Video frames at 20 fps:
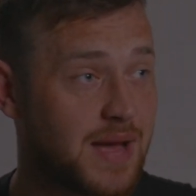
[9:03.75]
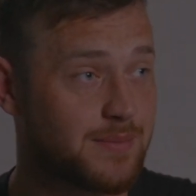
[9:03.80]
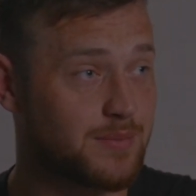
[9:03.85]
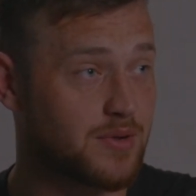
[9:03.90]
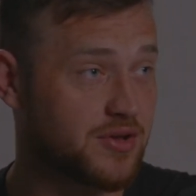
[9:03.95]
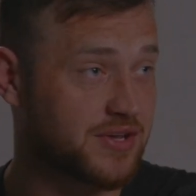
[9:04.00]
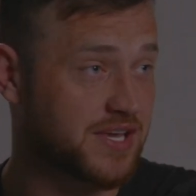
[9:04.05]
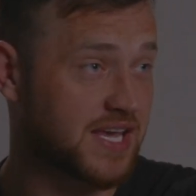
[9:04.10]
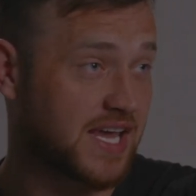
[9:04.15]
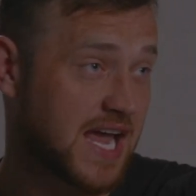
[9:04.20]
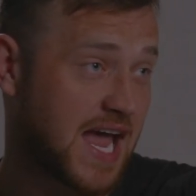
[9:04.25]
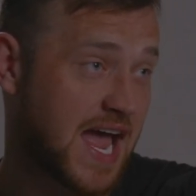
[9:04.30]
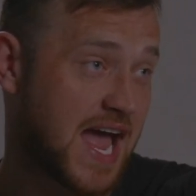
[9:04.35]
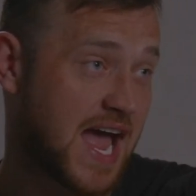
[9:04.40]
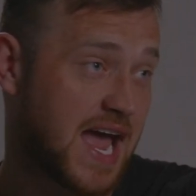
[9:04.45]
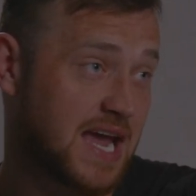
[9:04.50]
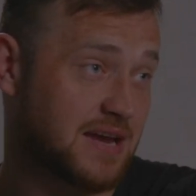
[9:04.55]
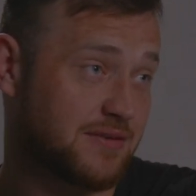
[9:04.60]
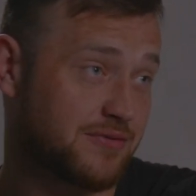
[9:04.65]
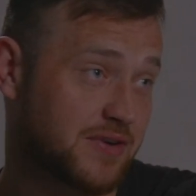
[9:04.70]
I'm looking
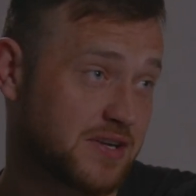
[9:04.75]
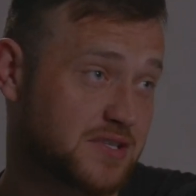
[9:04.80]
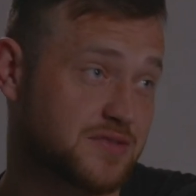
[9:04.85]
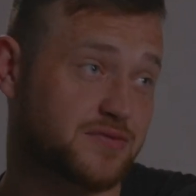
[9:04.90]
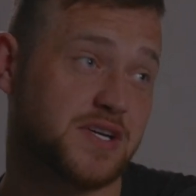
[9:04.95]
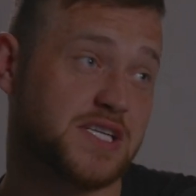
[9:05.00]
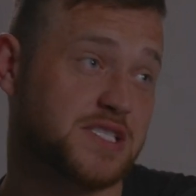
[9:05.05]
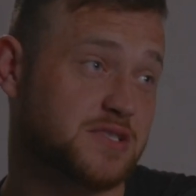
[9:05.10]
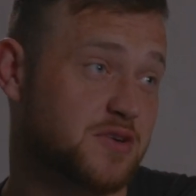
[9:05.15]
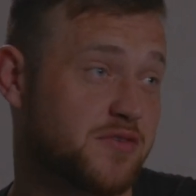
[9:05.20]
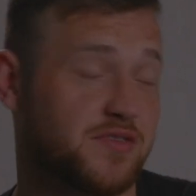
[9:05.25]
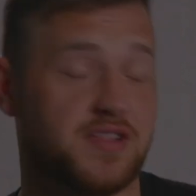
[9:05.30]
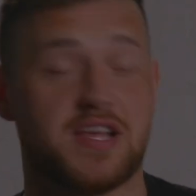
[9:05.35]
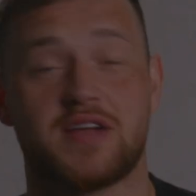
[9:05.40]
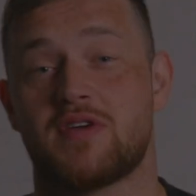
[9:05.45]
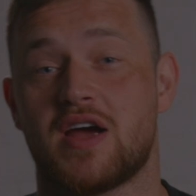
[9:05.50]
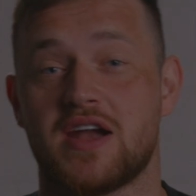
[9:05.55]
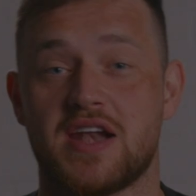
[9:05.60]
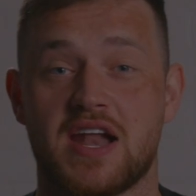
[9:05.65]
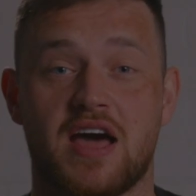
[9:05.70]
at a fridge freezer over
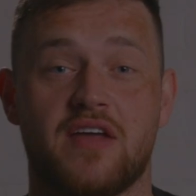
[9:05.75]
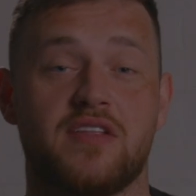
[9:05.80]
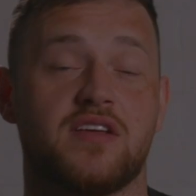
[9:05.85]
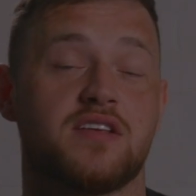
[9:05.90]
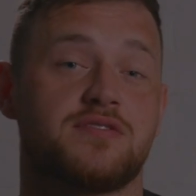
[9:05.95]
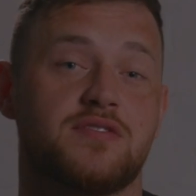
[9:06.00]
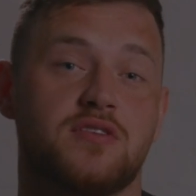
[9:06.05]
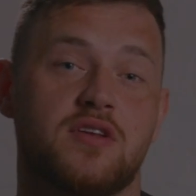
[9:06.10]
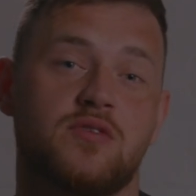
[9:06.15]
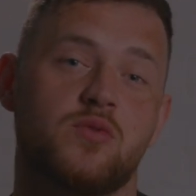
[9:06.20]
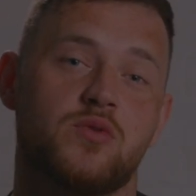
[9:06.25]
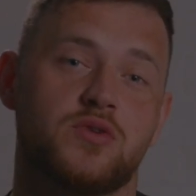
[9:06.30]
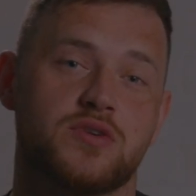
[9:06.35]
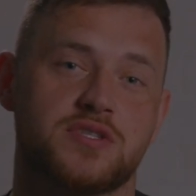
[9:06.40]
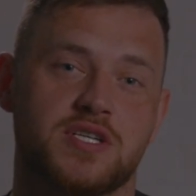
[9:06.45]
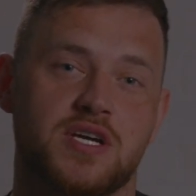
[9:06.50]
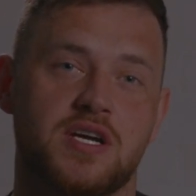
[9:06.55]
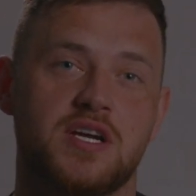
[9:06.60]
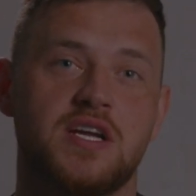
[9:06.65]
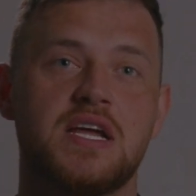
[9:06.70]
there right now that is full of
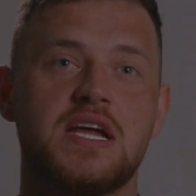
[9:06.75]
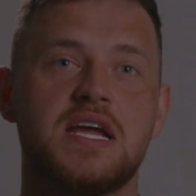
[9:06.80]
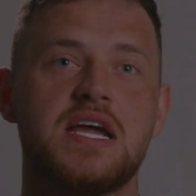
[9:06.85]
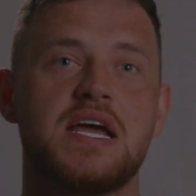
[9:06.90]
water.